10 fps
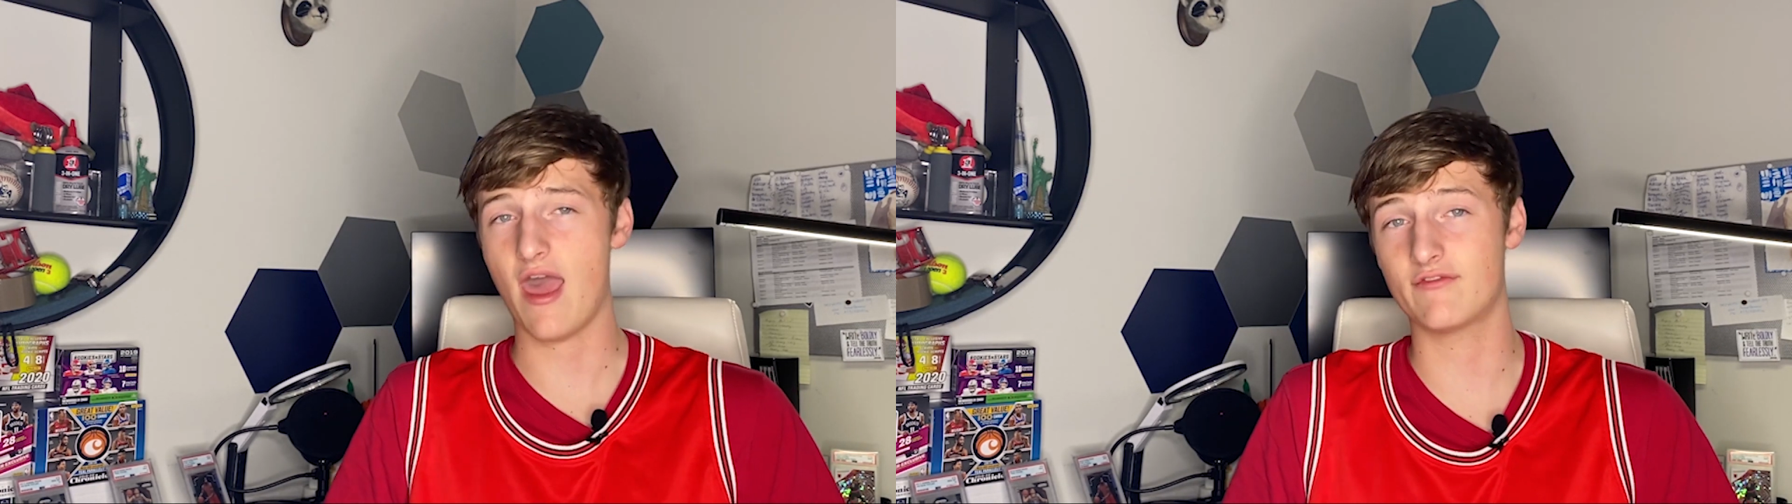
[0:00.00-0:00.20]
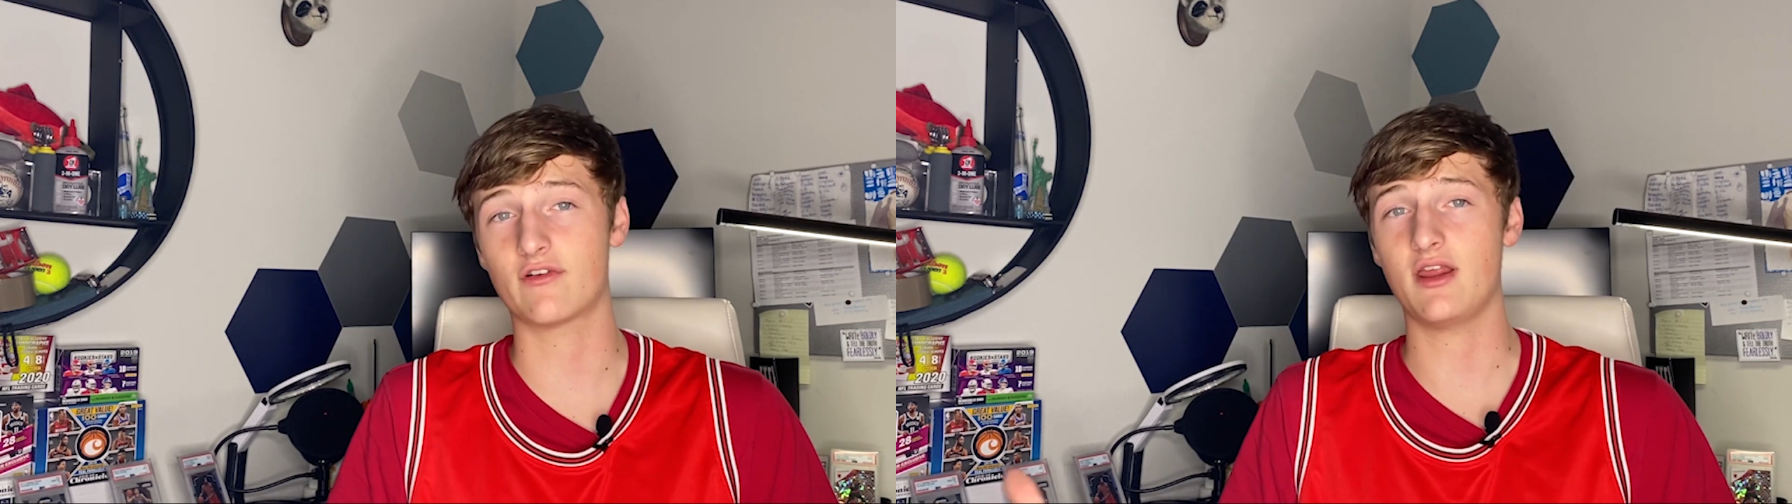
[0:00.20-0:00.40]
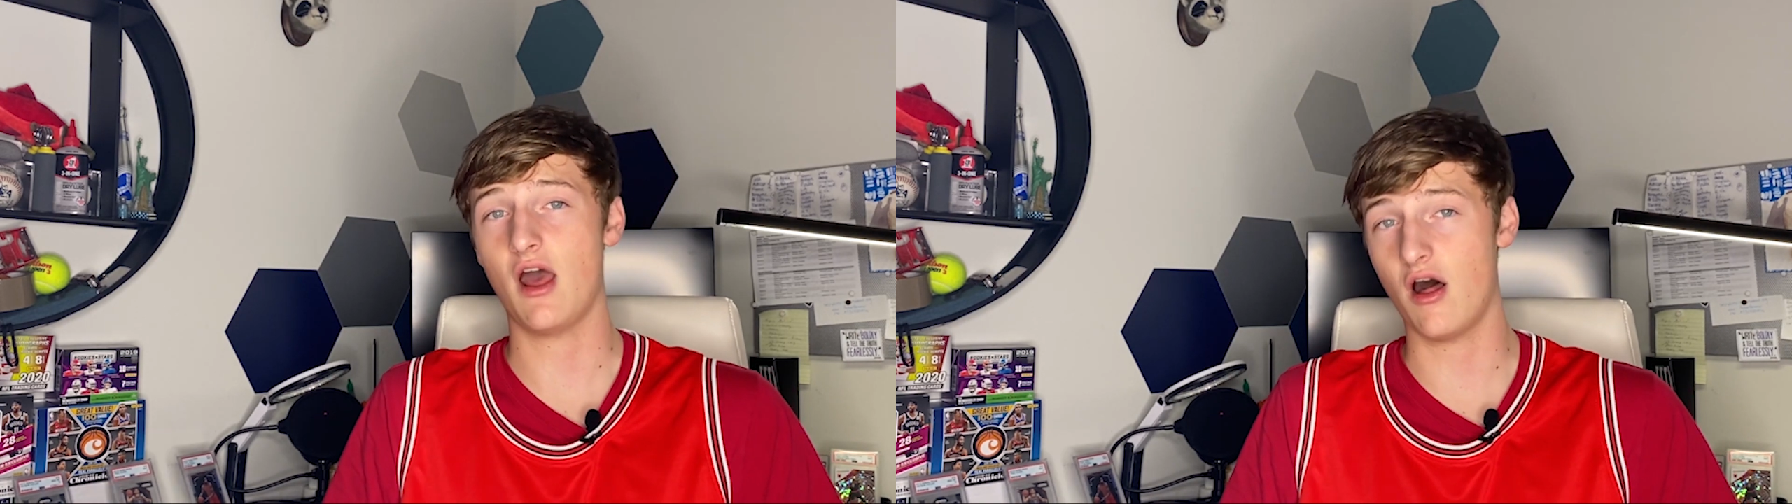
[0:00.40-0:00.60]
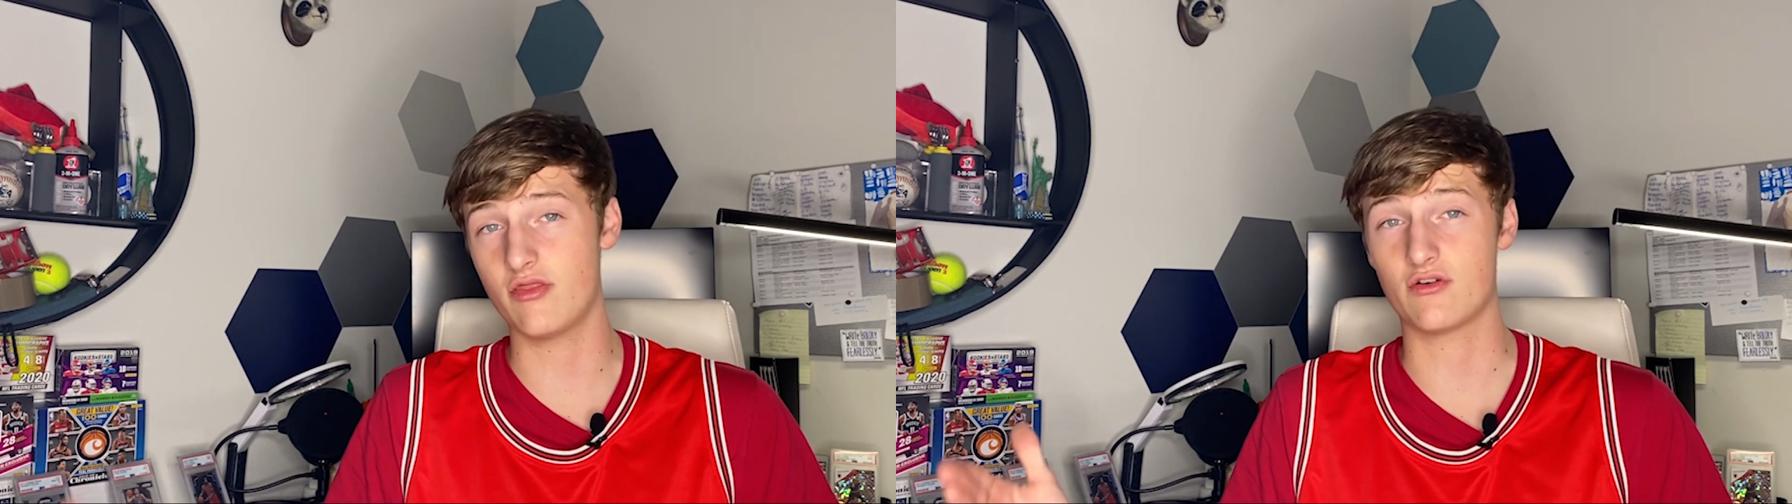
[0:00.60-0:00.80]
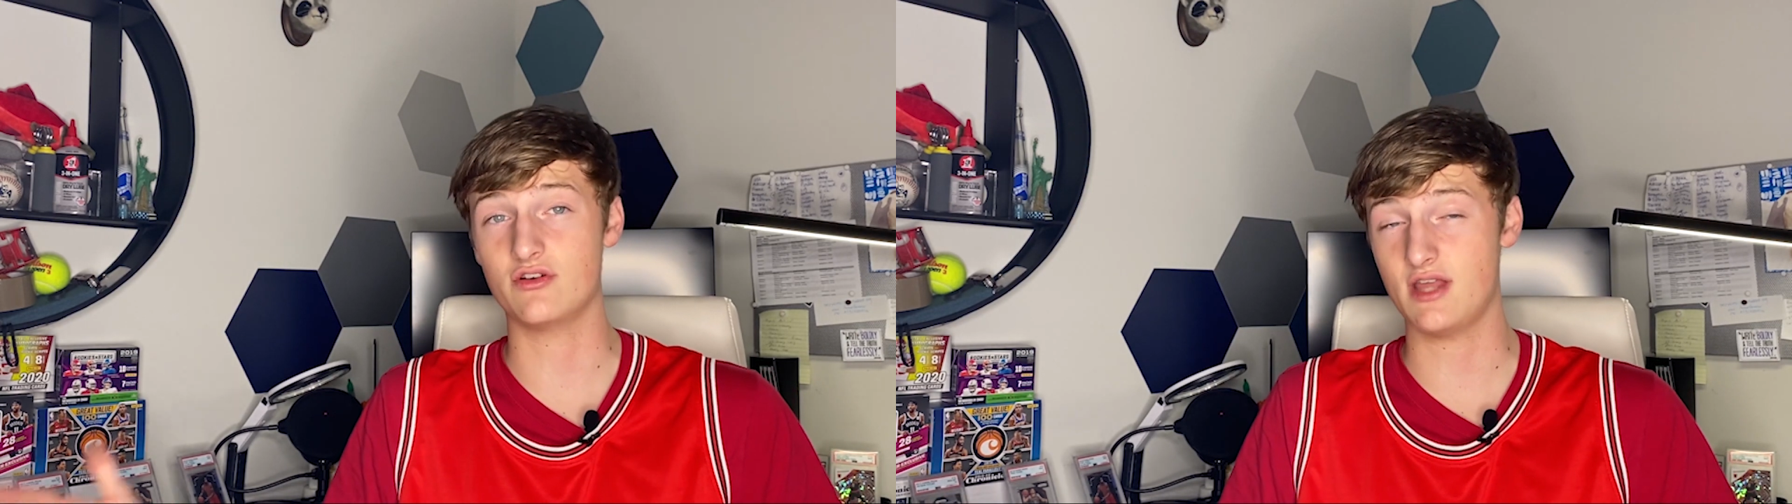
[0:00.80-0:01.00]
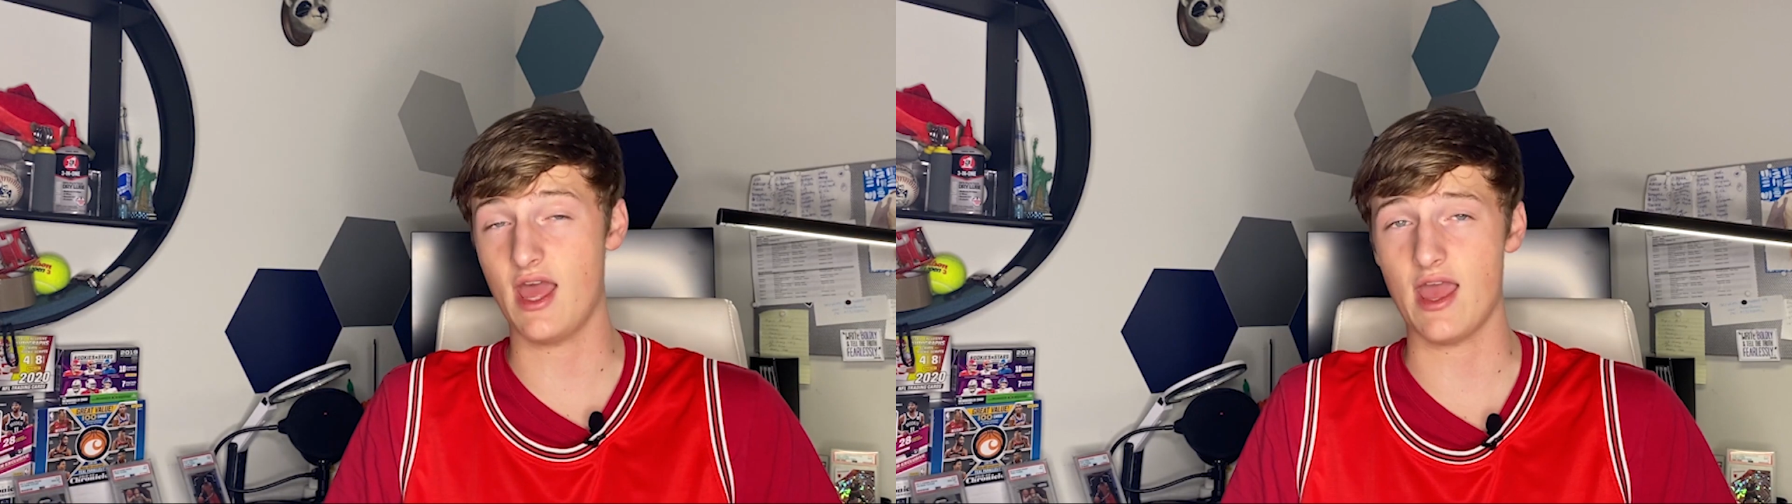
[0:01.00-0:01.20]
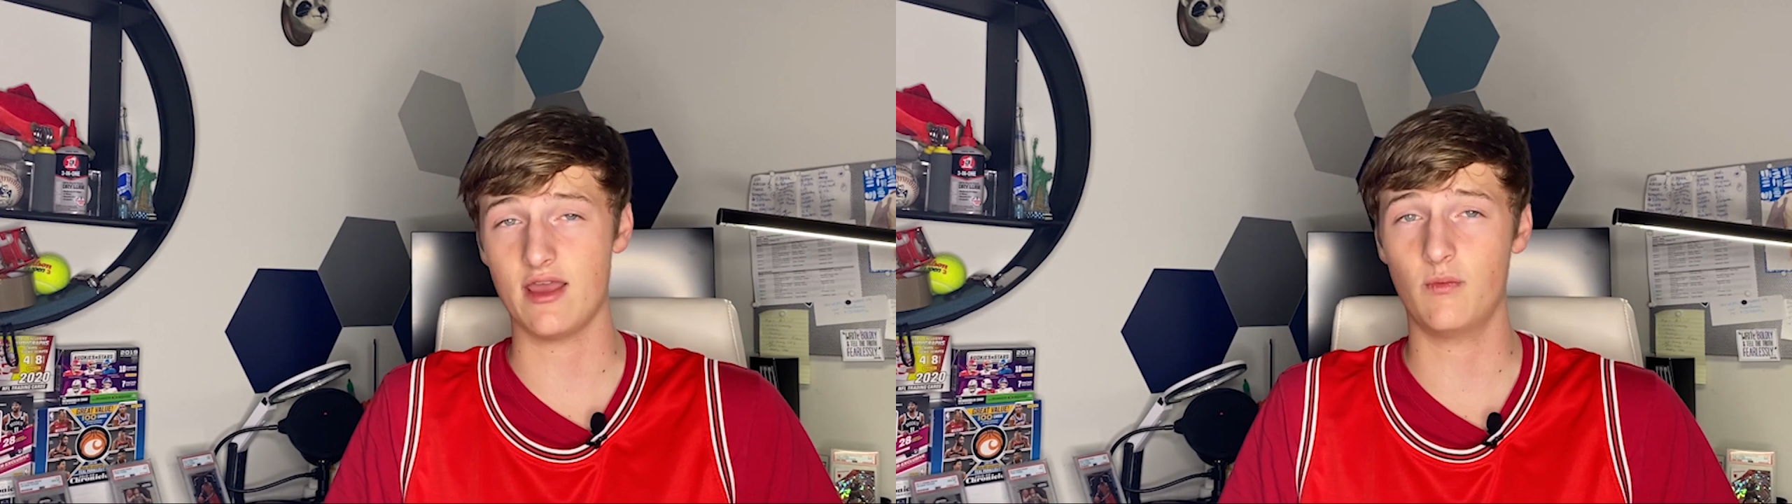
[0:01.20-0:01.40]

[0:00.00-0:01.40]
every other day,